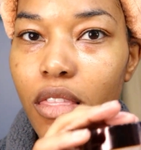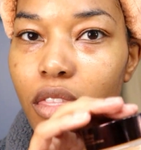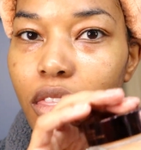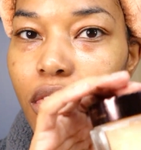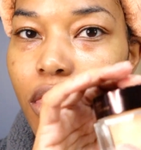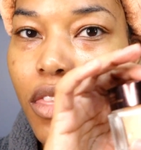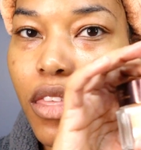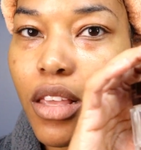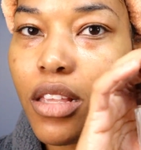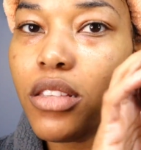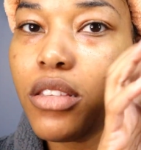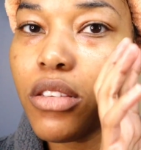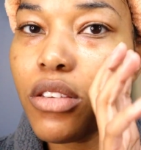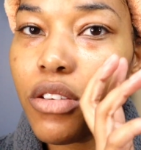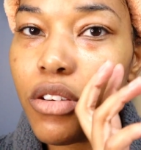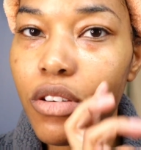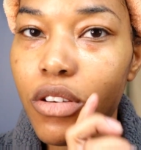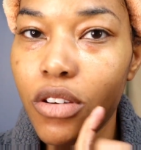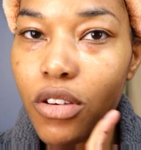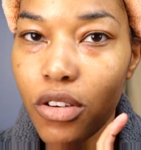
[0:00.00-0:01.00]

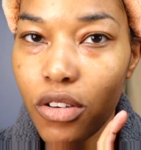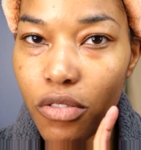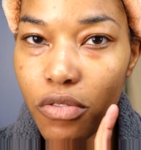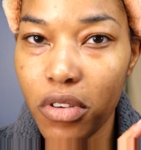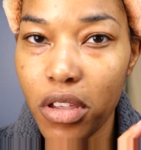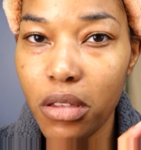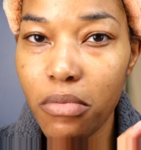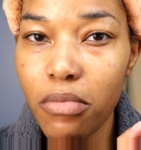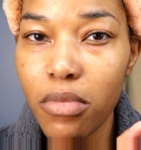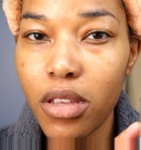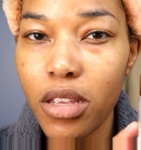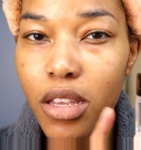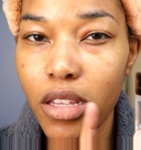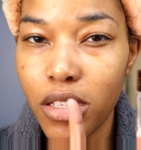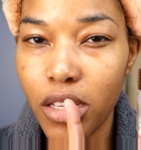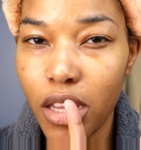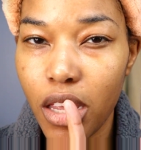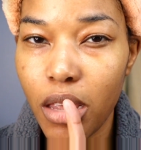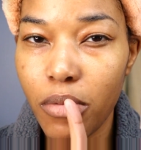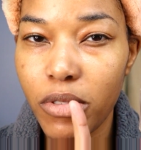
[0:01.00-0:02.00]
This cream
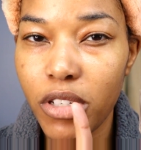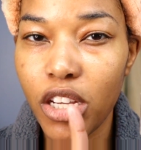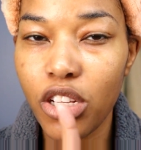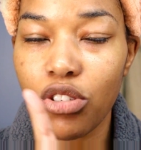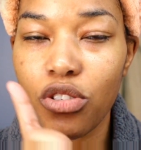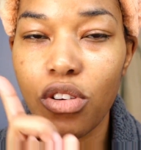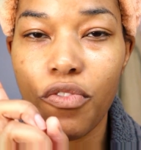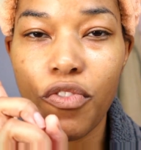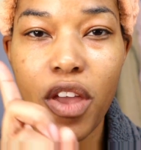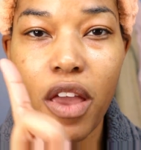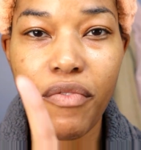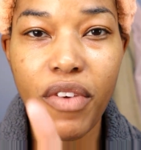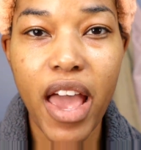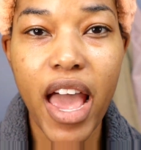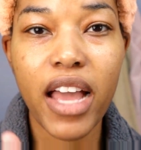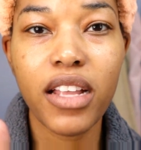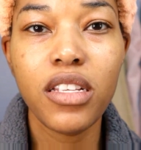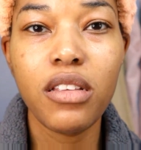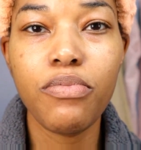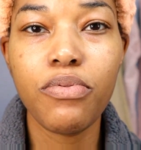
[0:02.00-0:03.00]
is a game changer. If you have
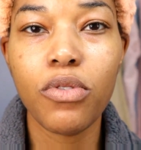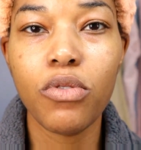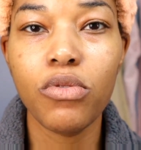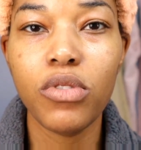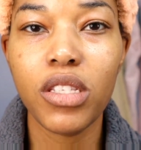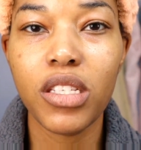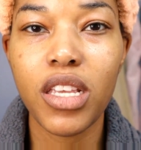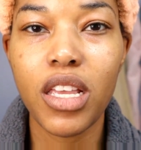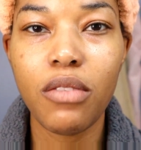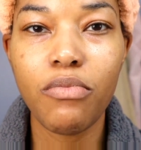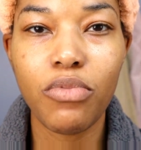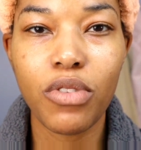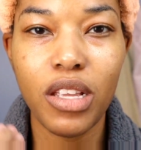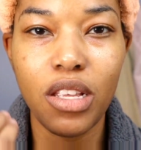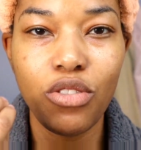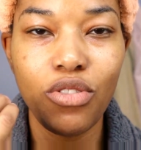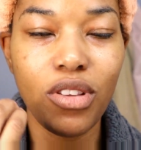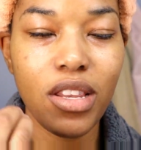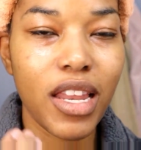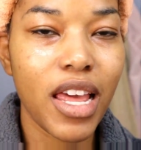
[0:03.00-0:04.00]
acne prone skin, but
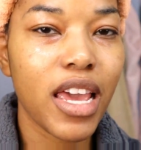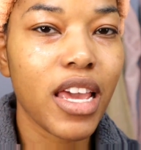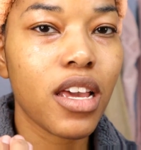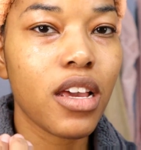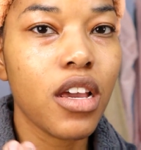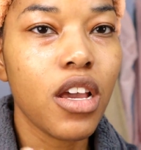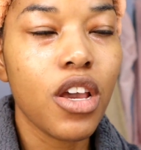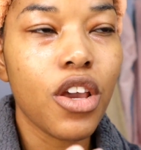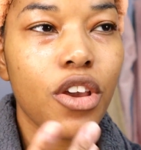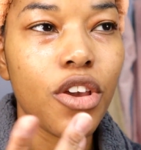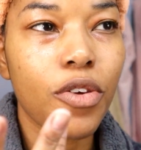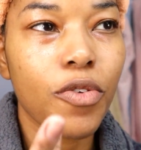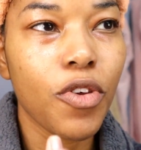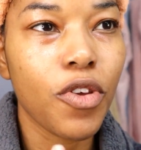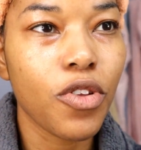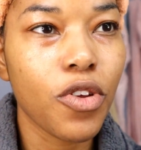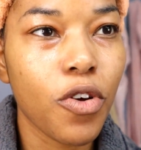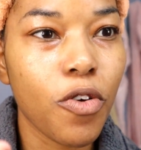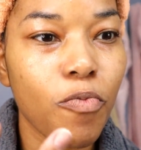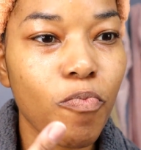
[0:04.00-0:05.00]
and you like,
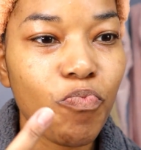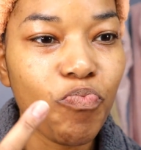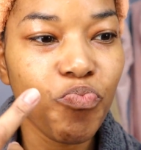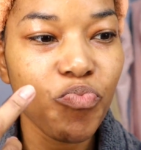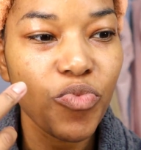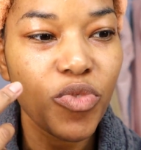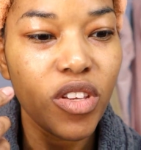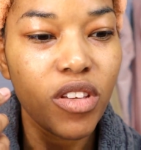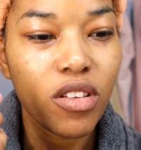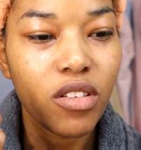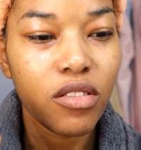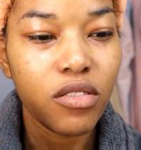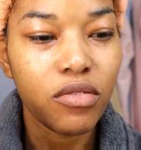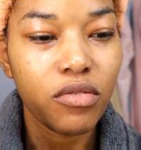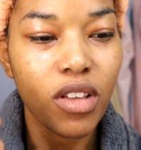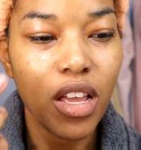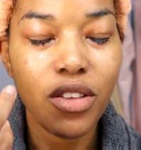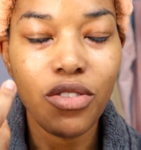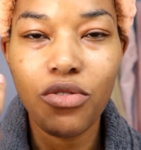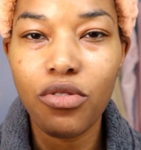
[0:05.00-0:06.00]
you know,
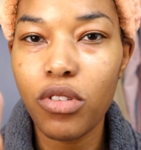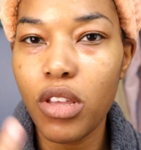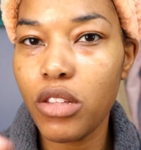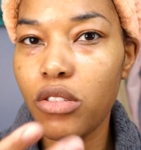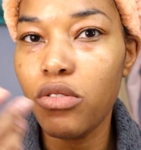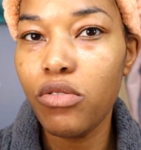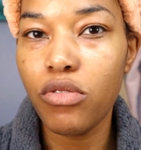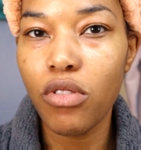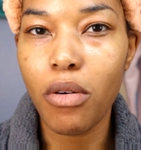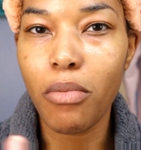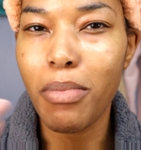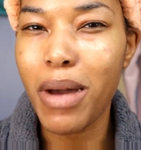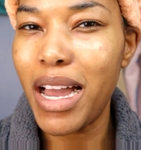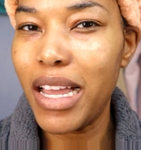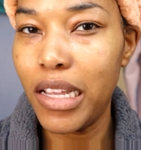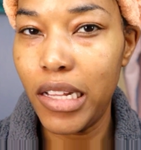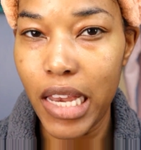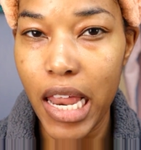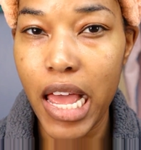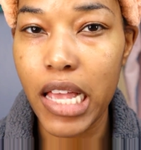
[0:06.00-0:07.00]
and, and you don't
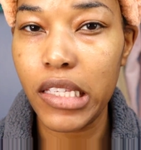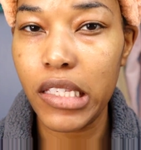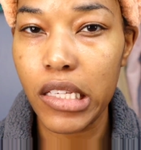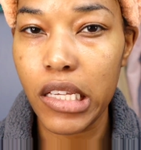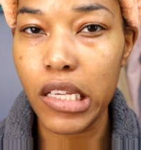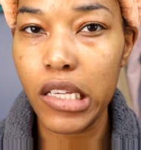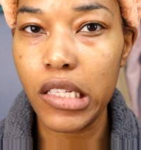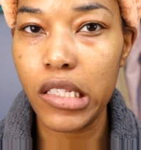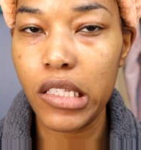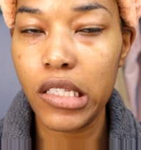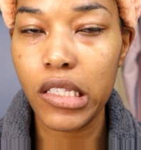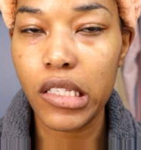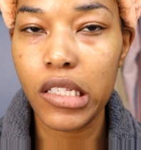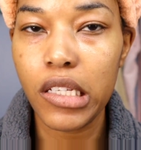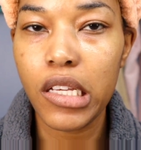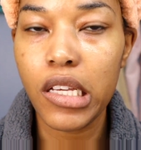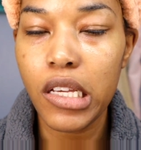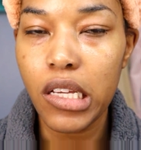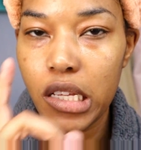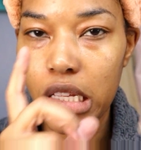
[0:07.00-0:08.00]
mind glass skin,
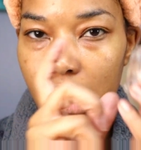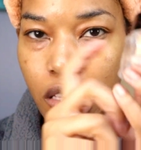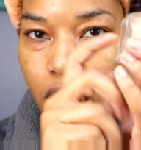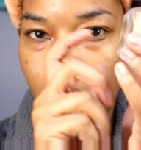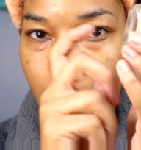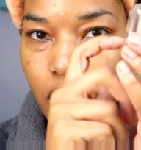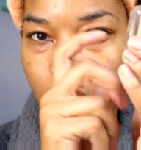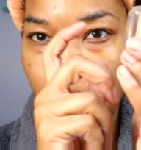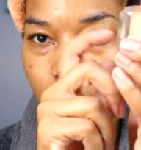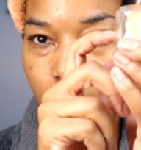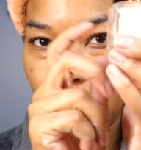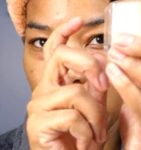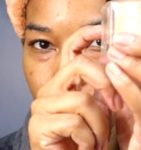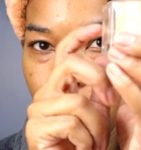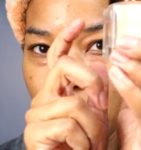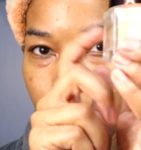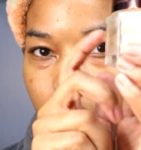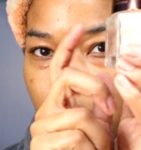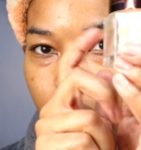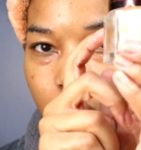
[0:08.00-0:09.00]

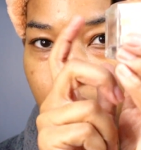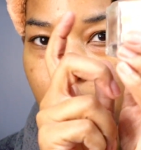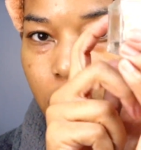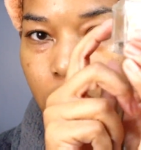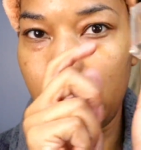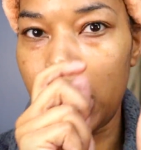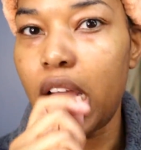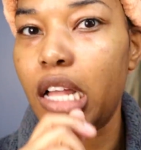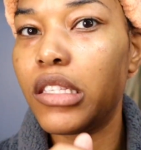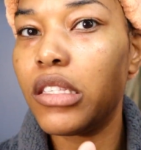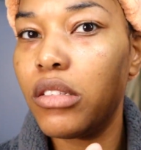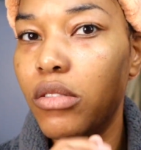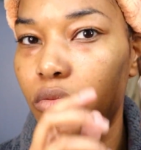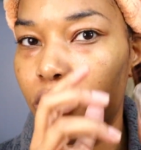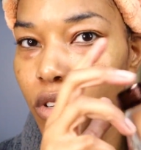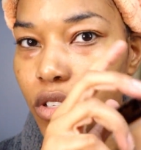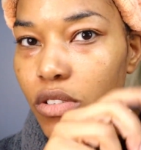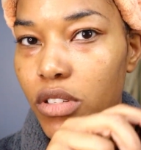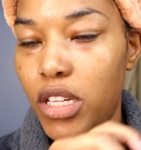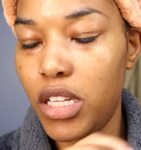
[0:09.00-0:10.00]
that that that's the
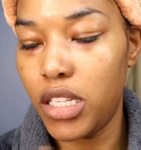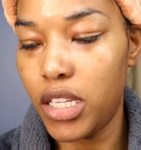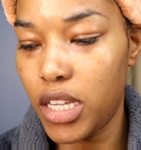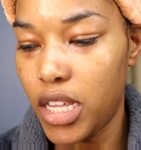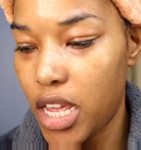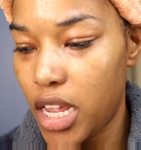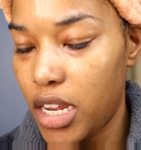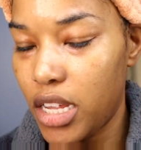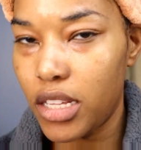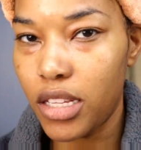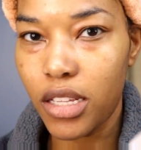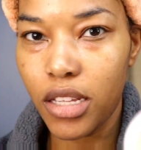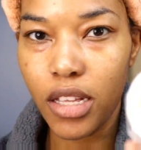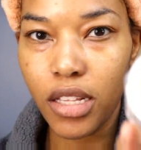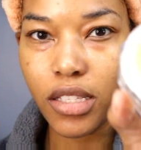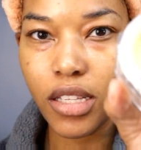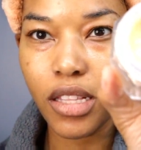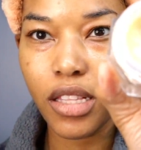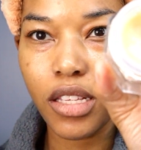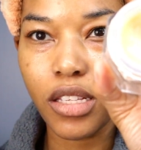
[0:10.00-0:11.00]
one you need to get in
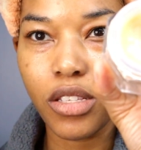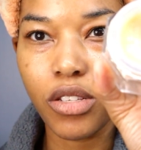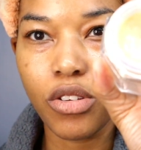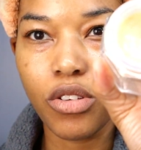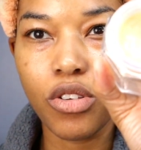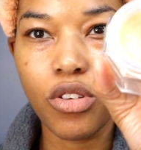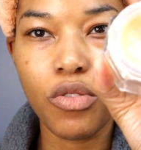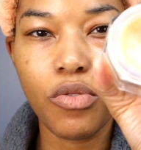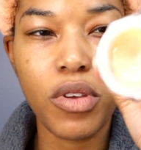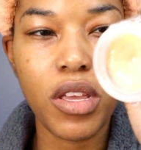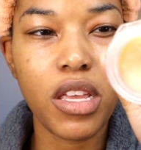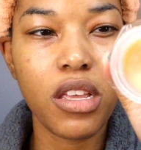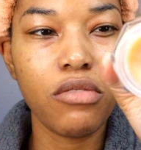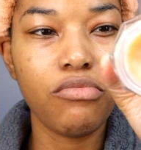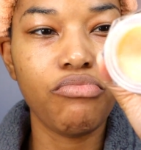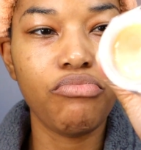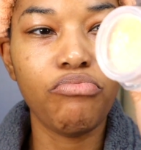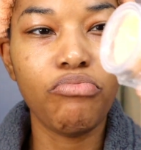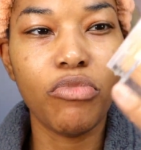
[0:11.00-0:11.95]
it's like this gooey